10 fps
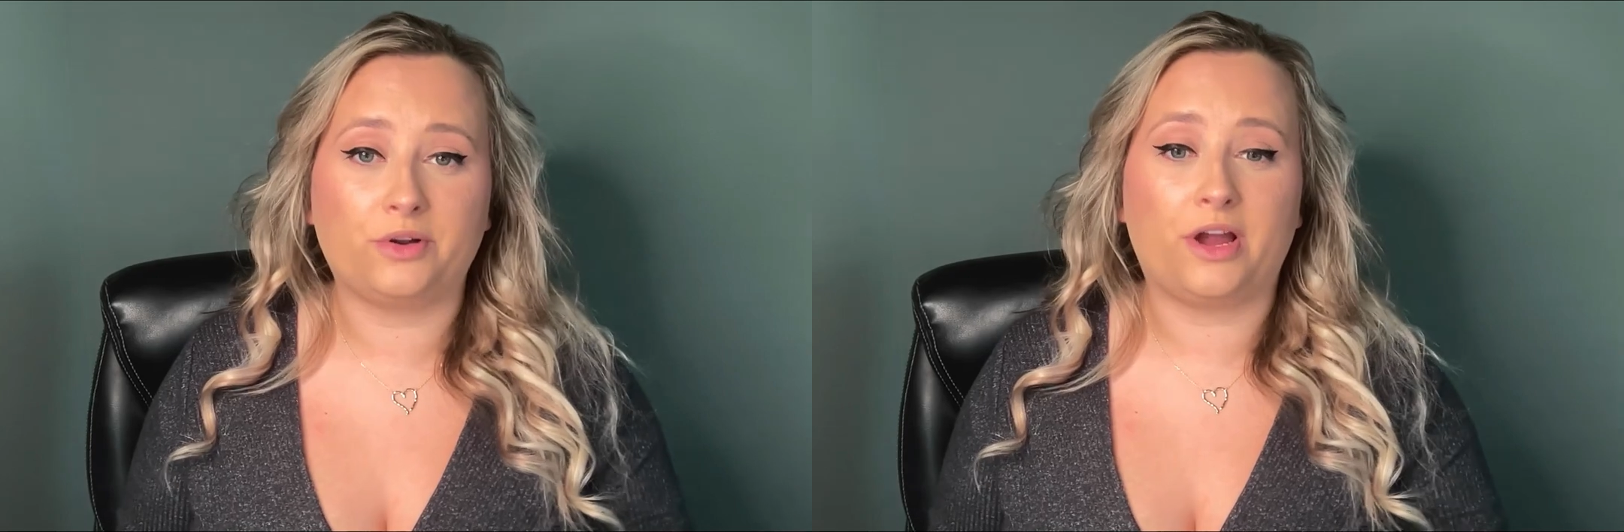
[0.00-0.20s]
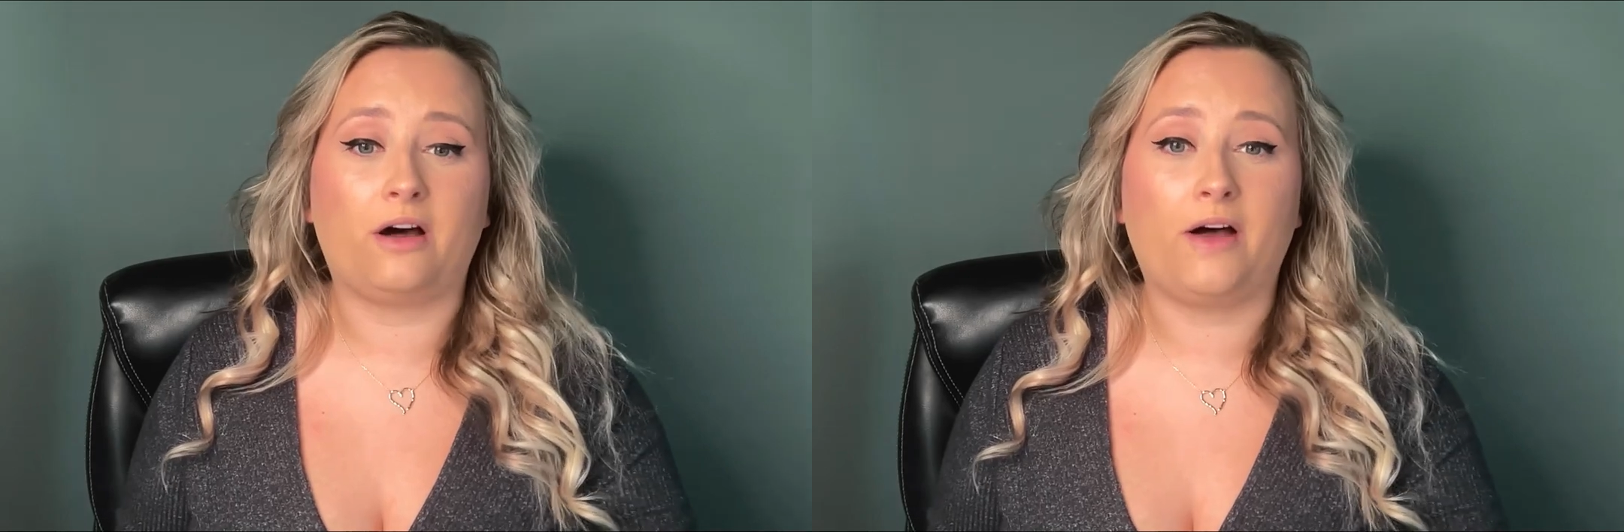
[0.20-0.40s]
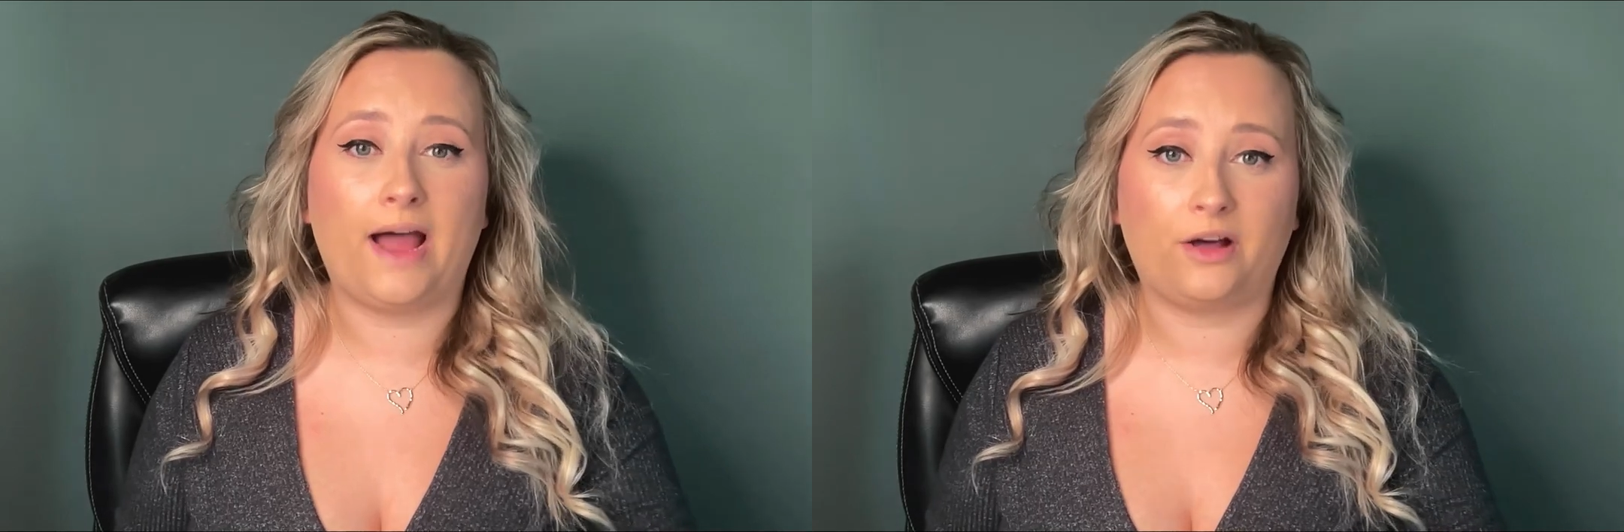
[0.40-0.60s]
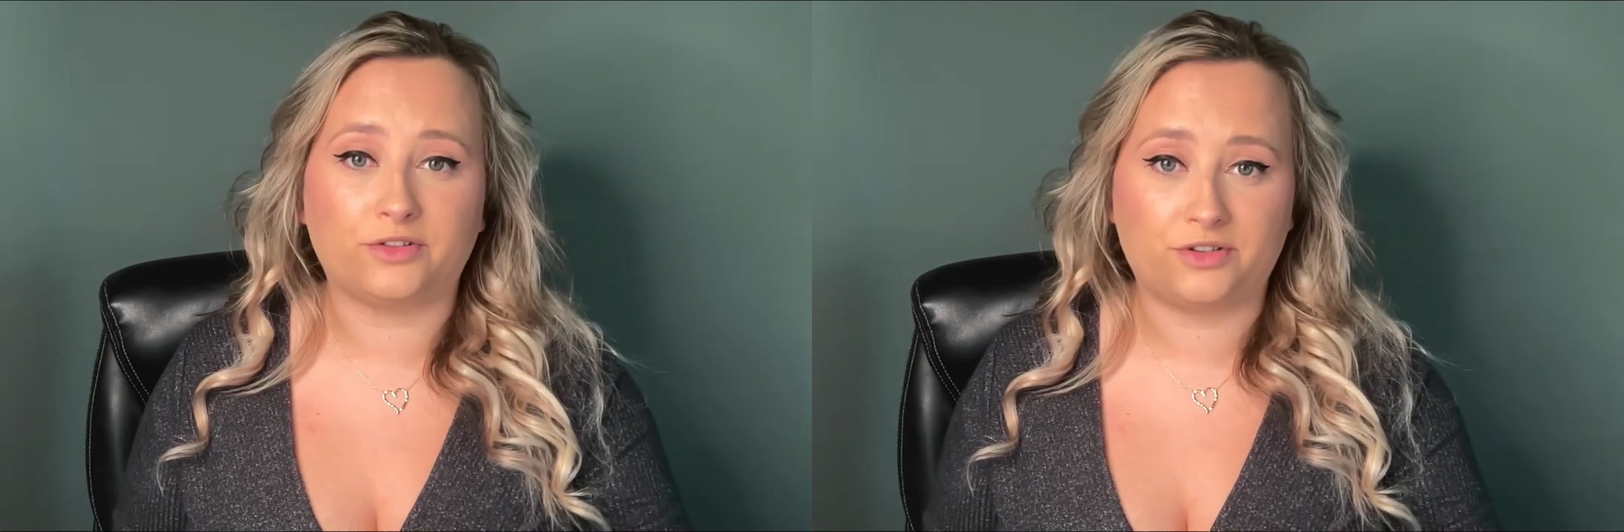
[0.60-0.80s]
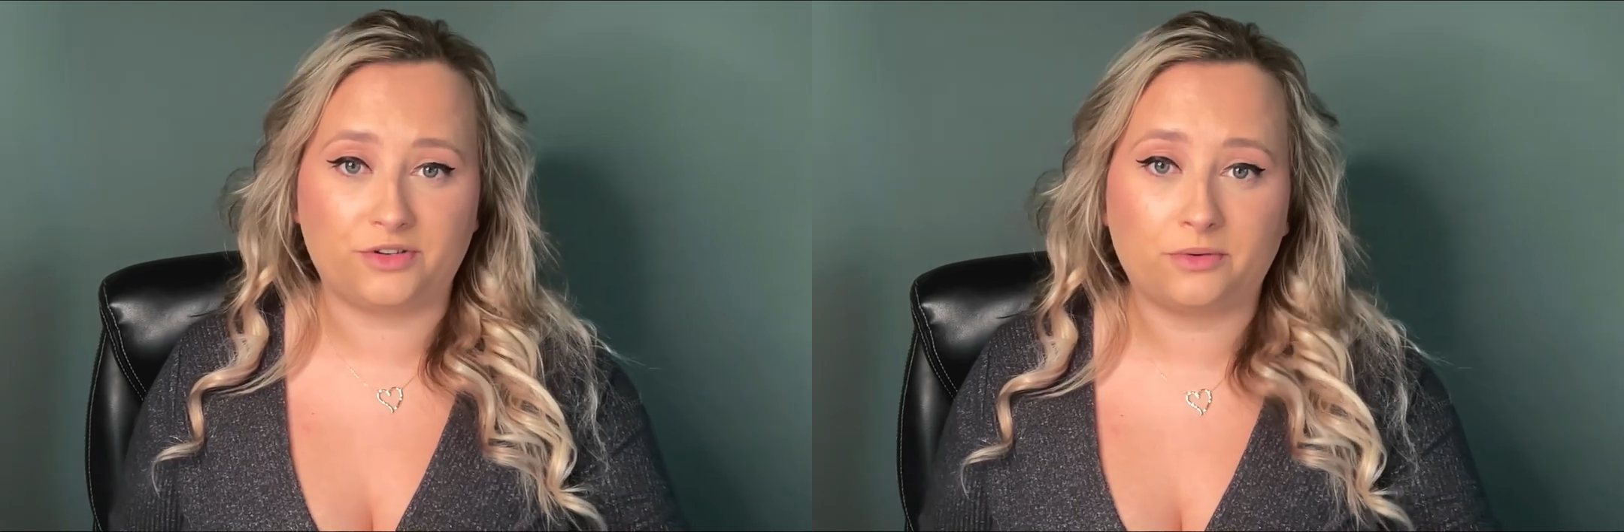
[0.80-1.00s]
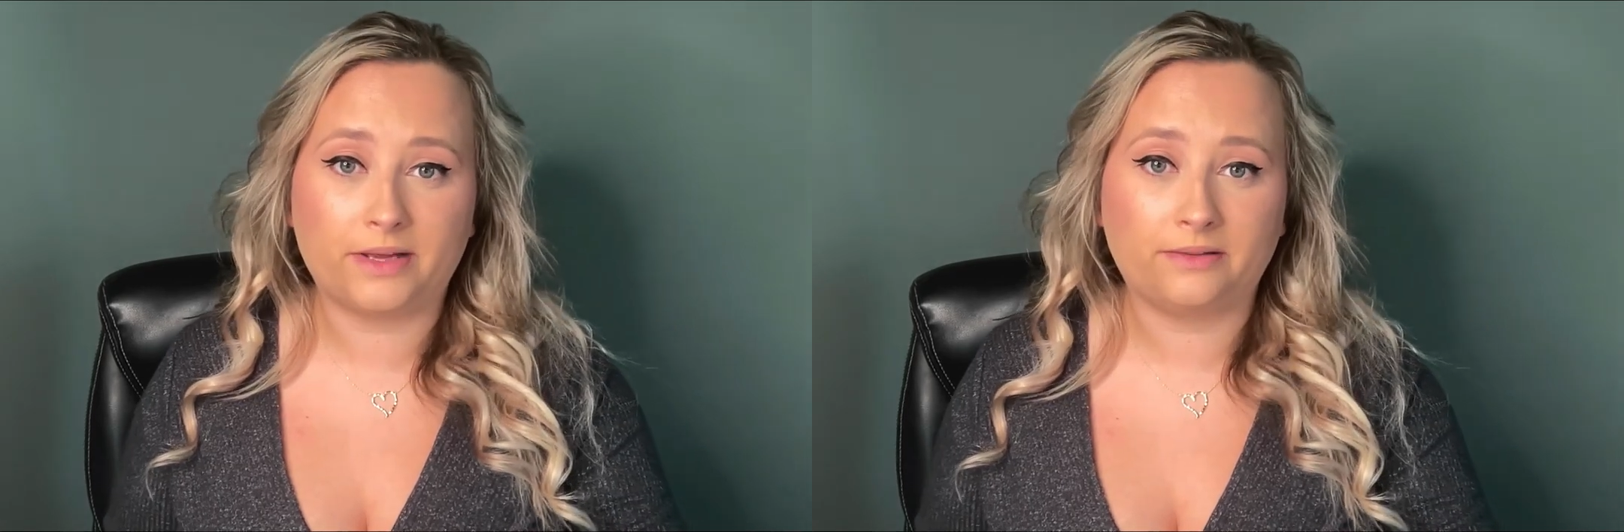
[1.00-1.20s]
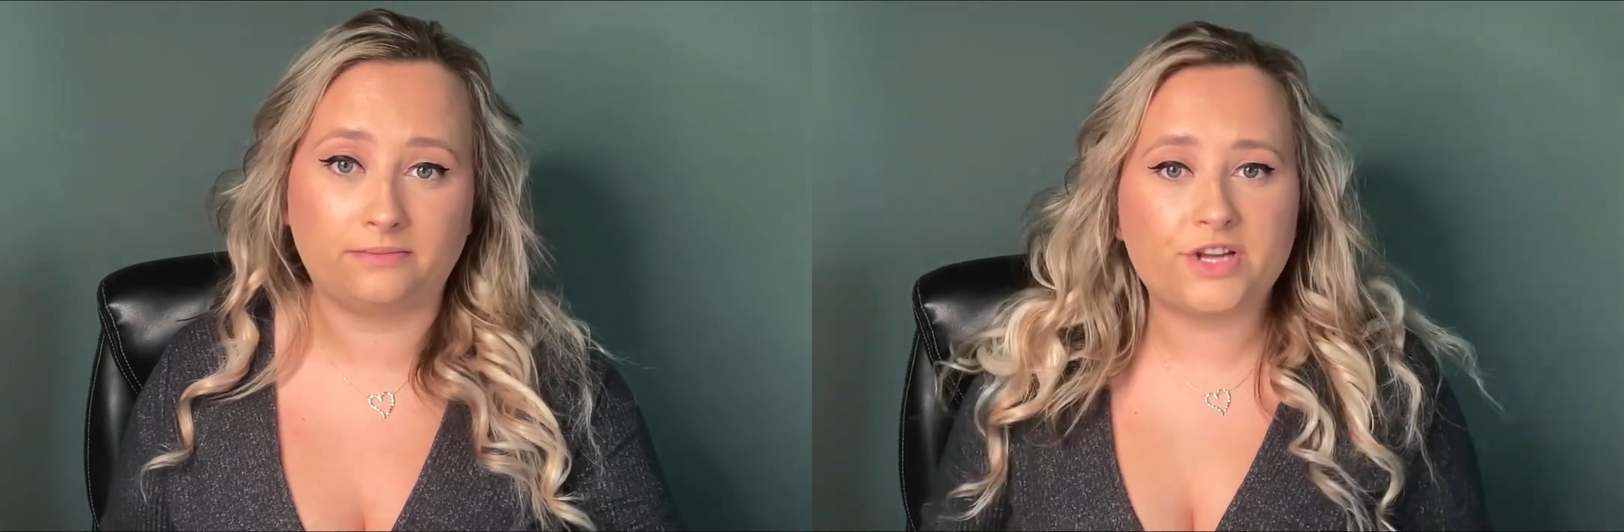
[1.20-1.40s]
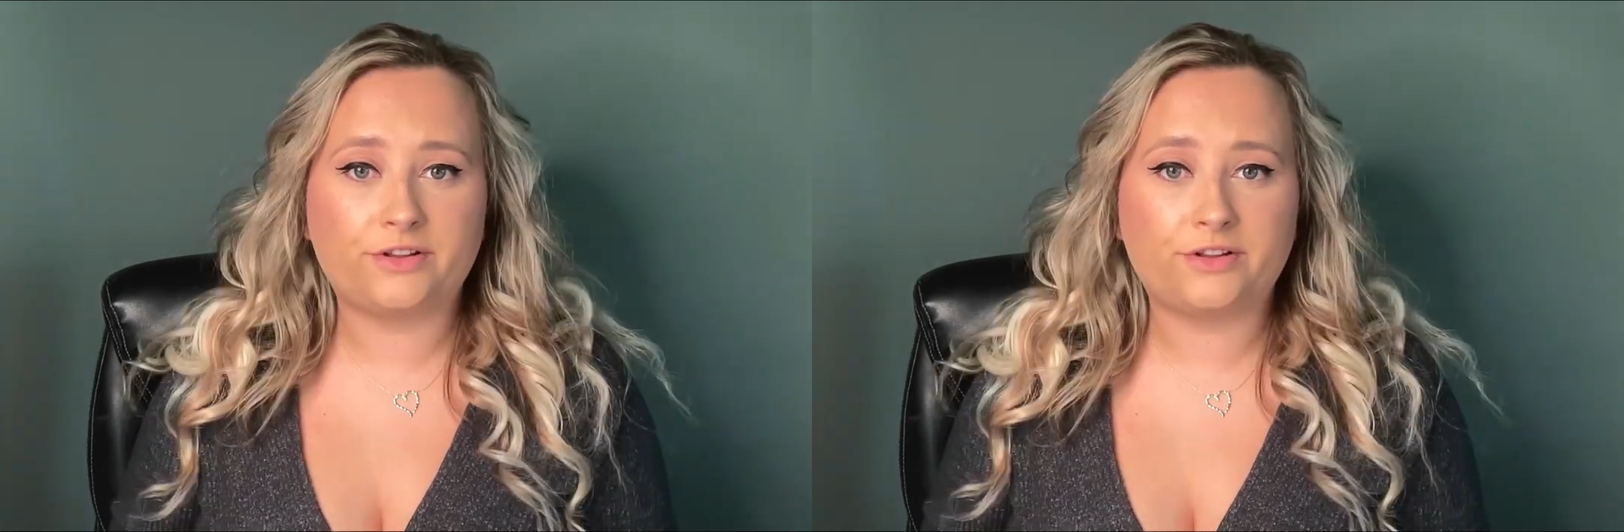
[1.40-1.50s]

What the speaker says: y'all how to do it. So